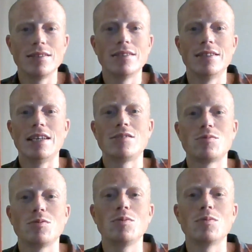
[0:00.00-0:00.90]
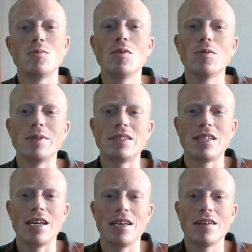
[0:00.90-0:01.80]
That's where we'll be
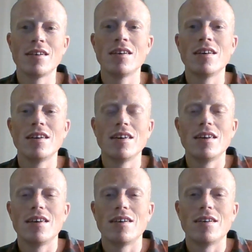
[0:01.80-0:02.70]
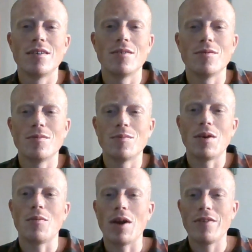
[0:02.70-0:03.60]
staying.
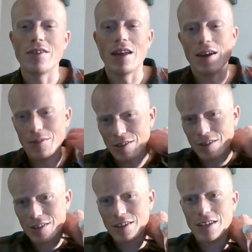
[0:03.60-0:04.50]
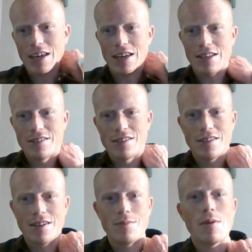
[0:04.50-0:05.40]
My wife and I with our kids,
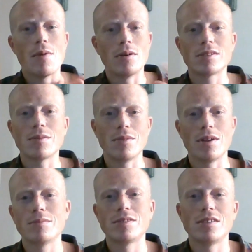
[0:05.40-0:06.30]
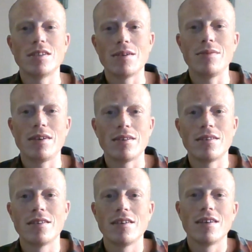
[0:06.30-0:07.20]
and my mom's coming up so that we can